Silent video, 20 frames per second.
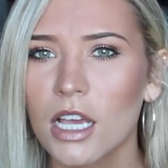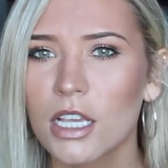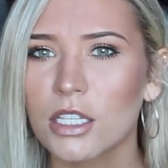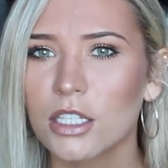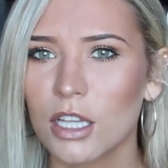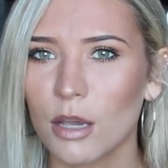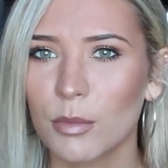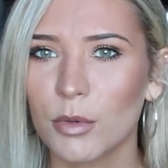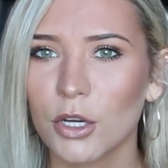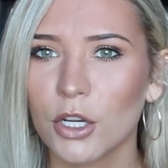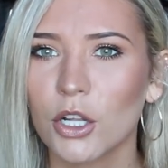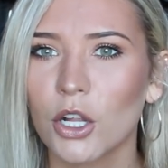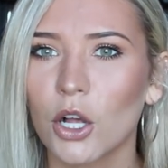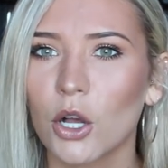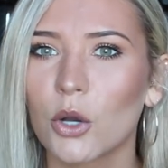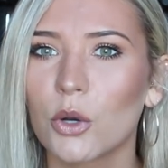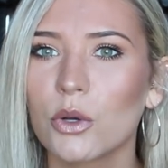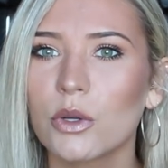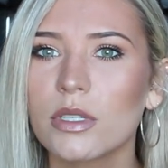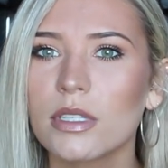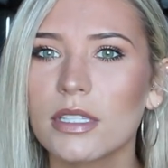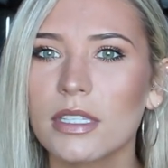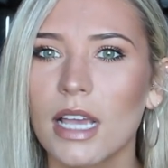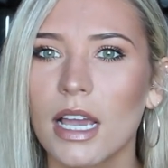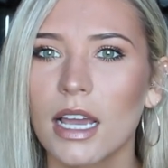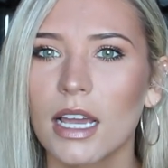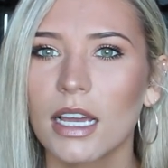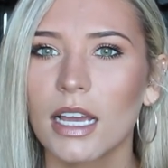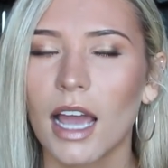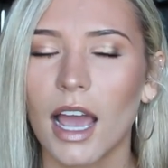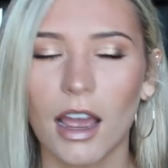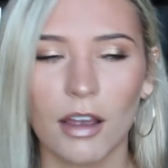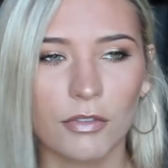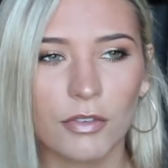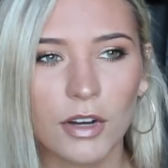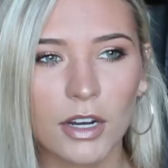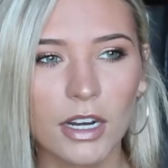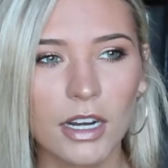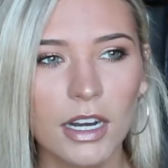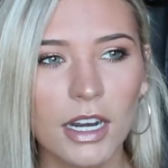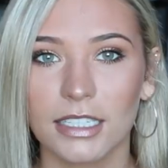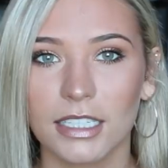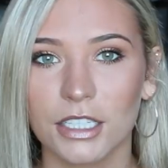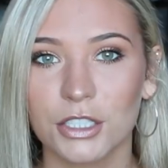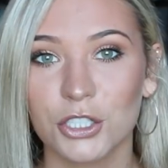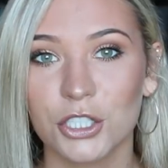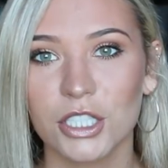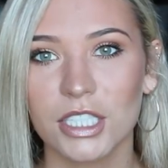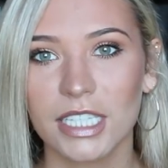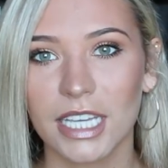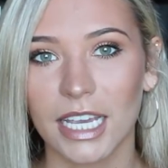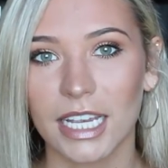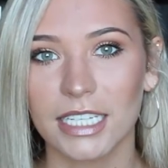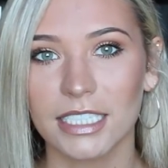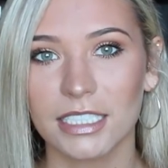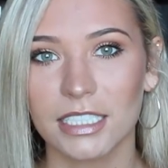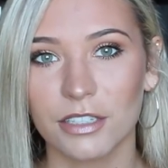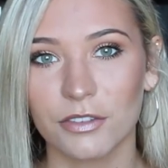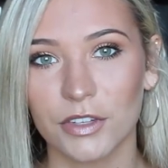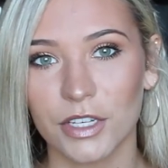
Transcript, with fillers: summer clothes ever. Let's just get into the